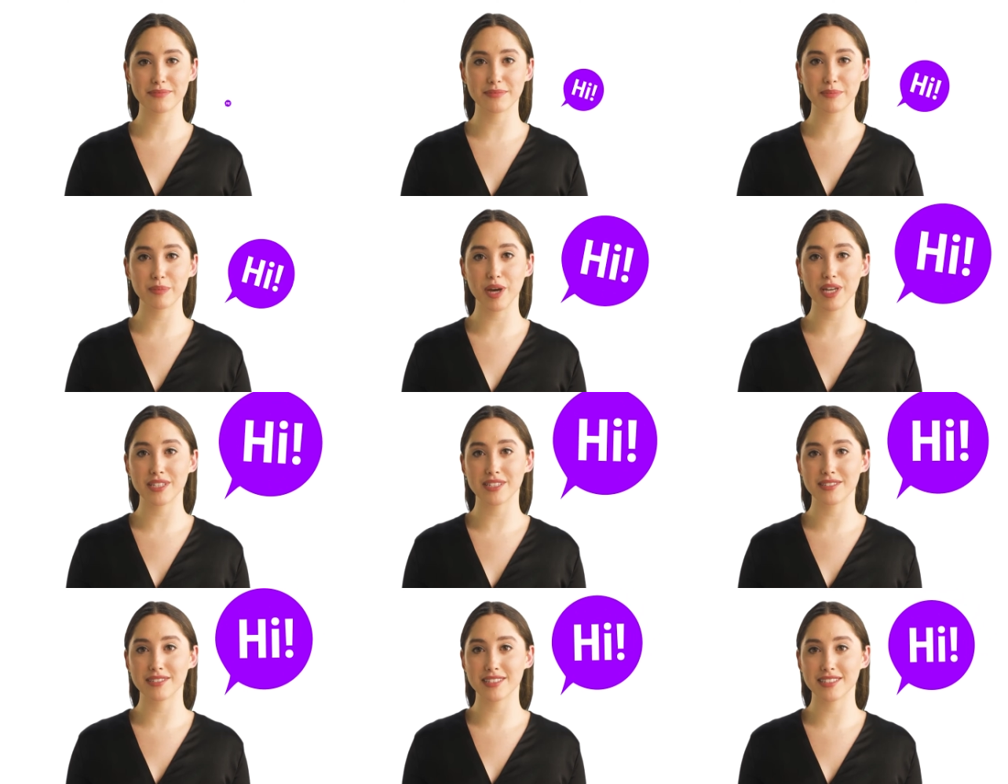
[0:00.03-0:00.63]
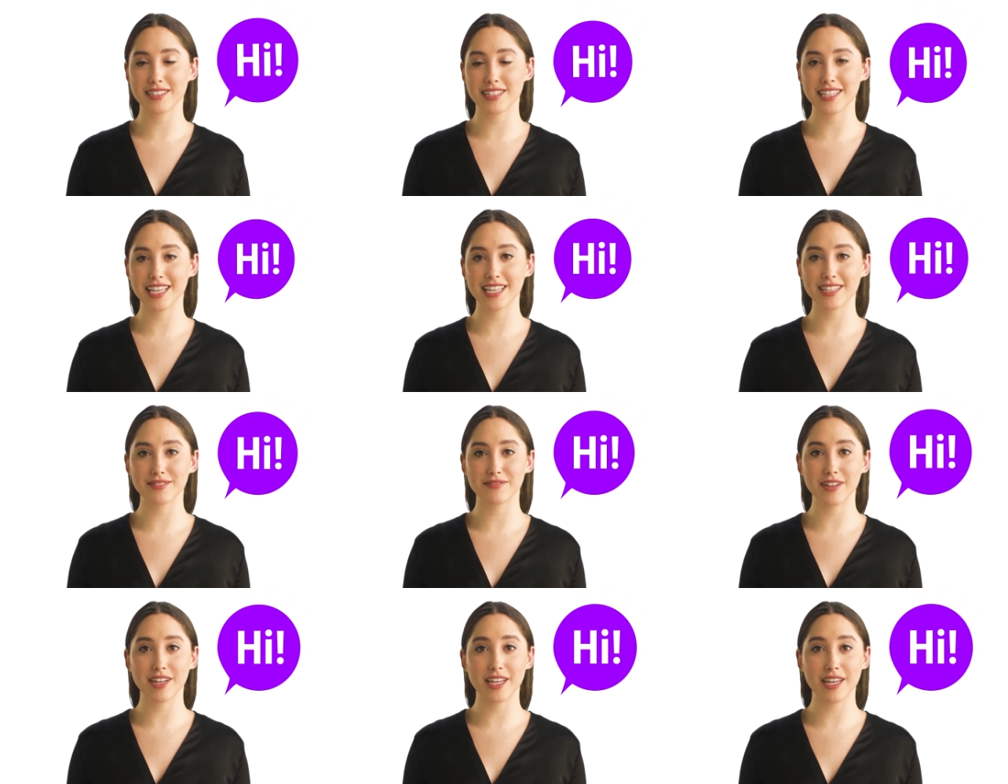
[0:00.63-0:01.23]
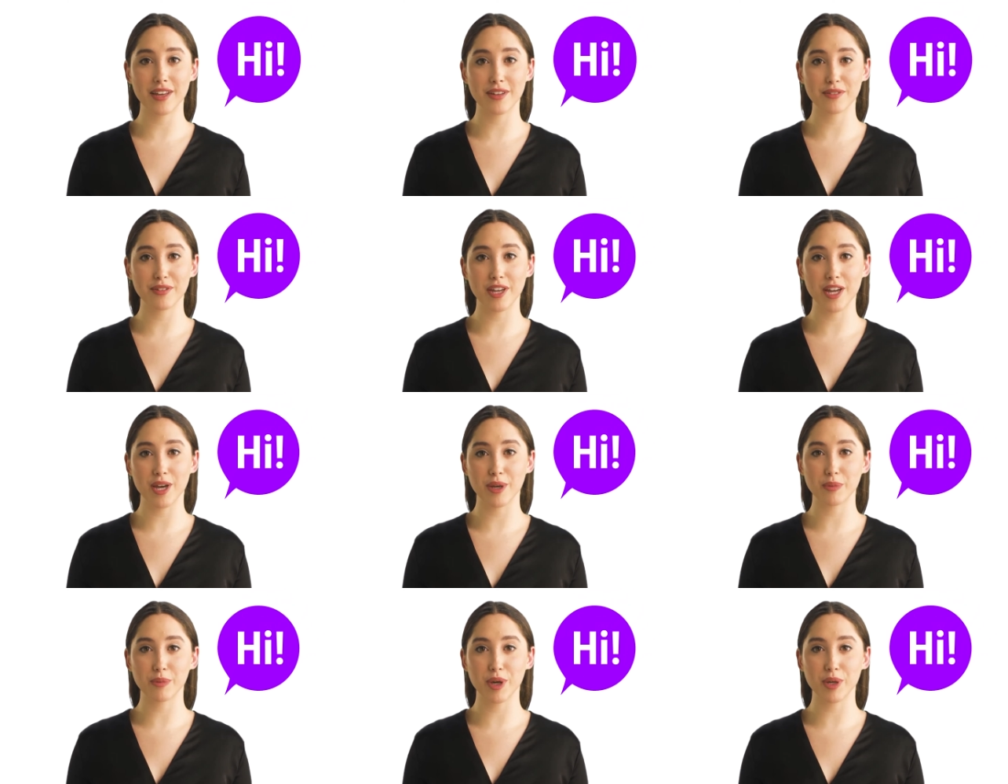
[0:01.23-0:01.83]
Welcome to today's video,
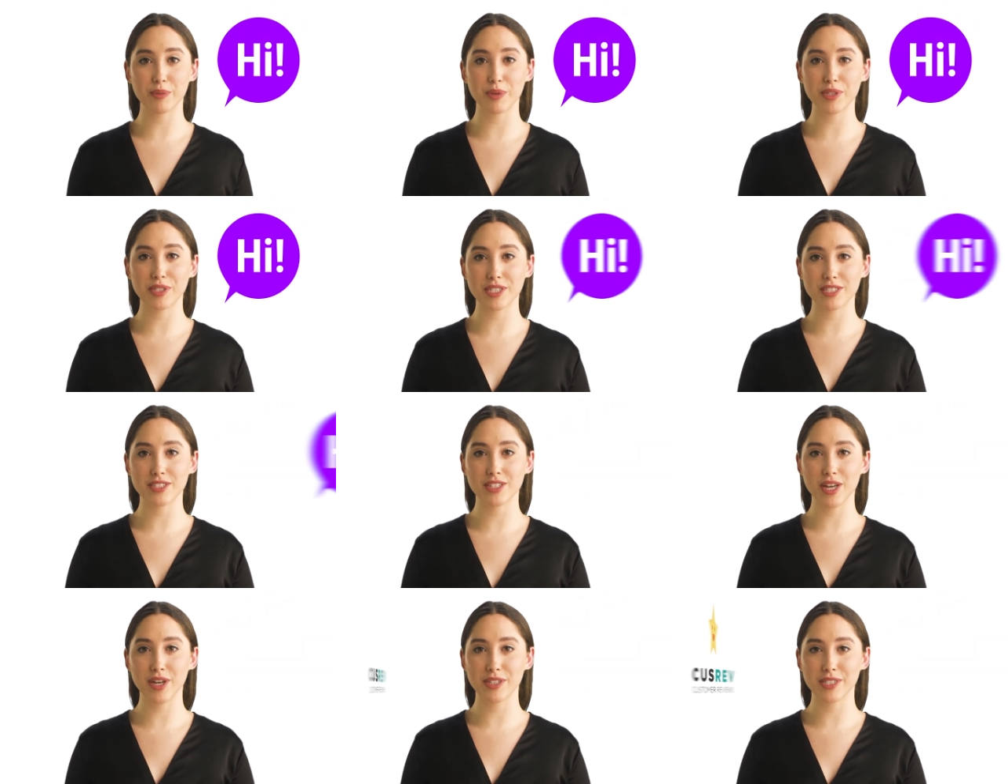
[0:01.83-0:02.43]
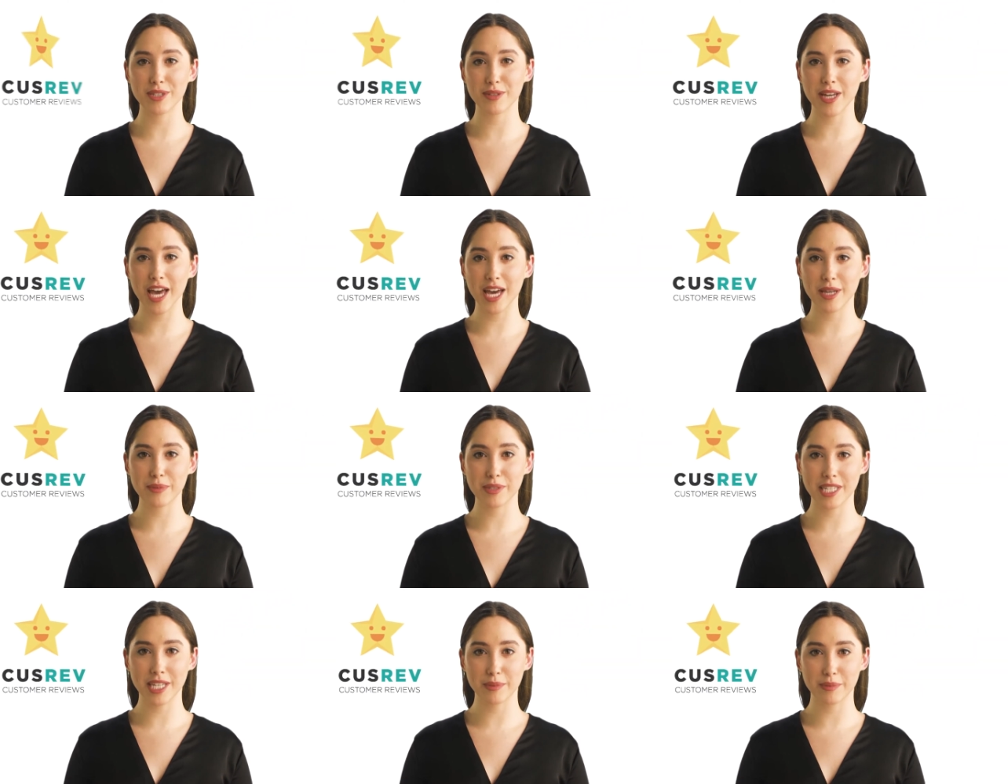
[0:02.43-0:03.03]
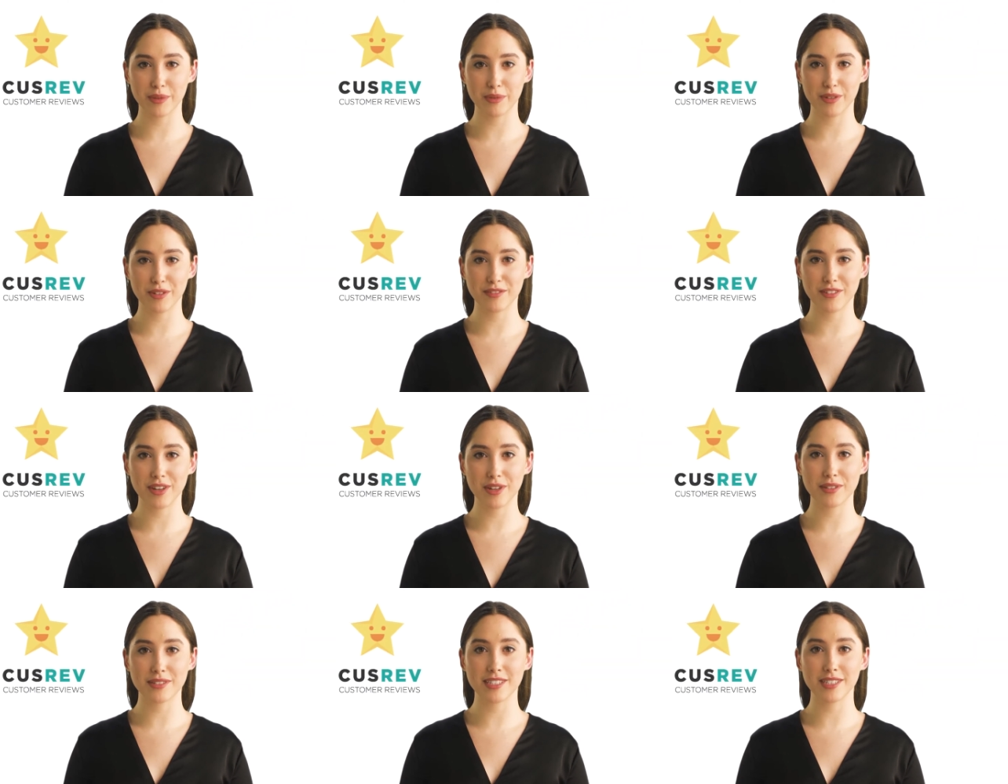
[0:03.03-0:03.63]
where we'll be showing you how to enable
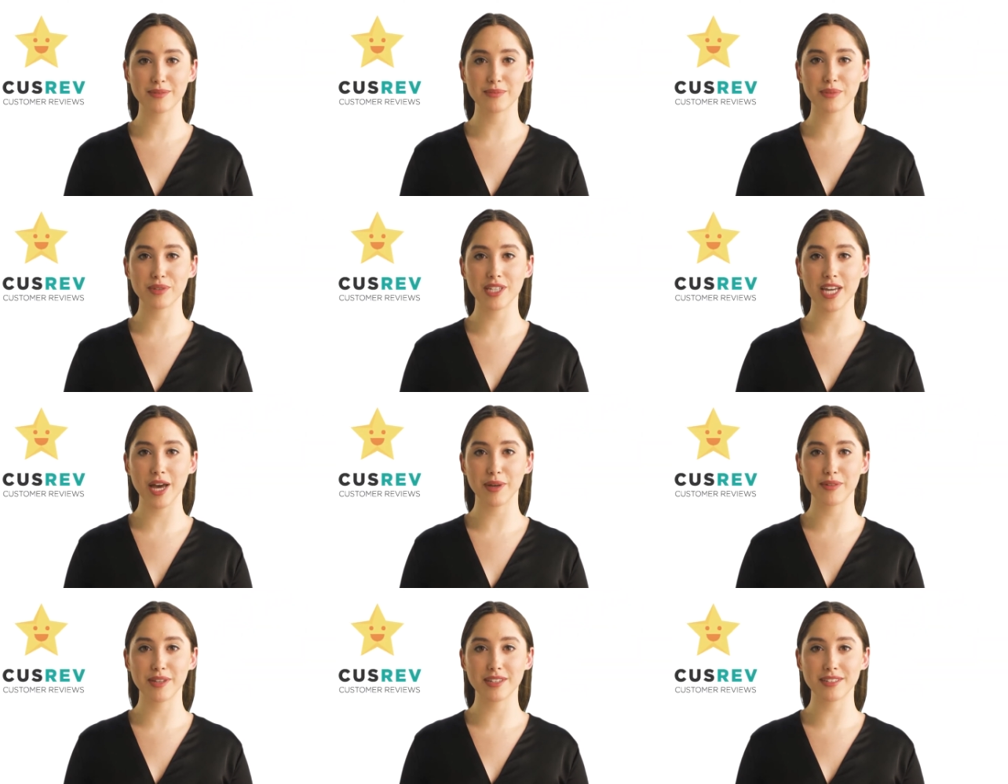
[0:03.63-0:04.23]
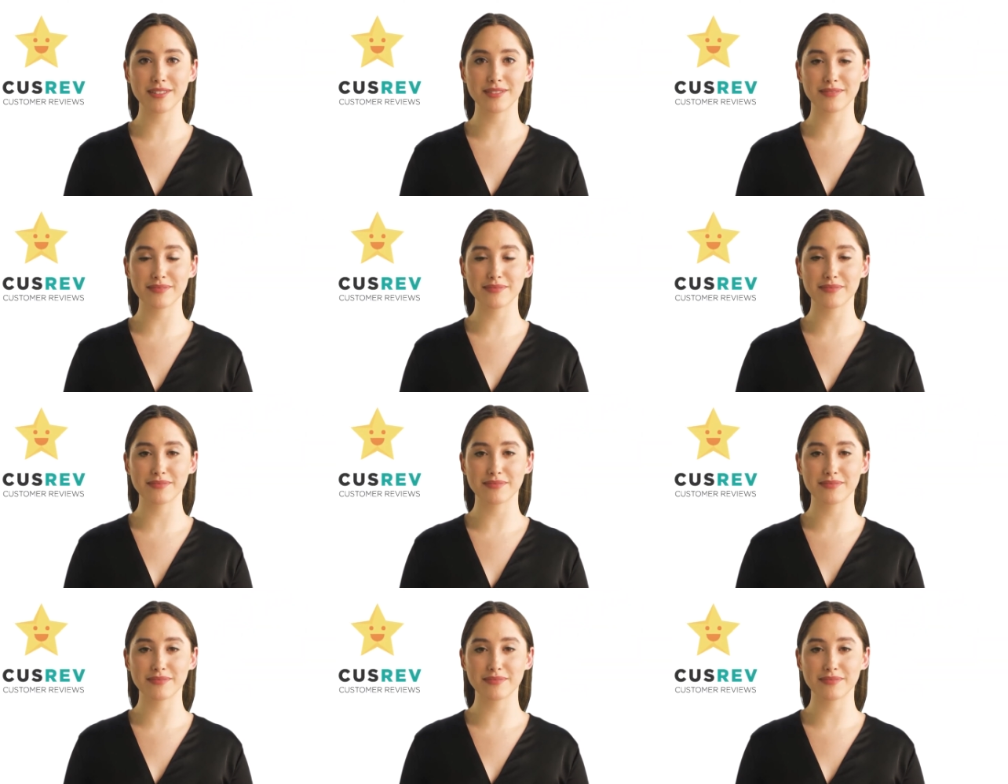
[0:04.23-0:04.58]
reviews in WooCommerce.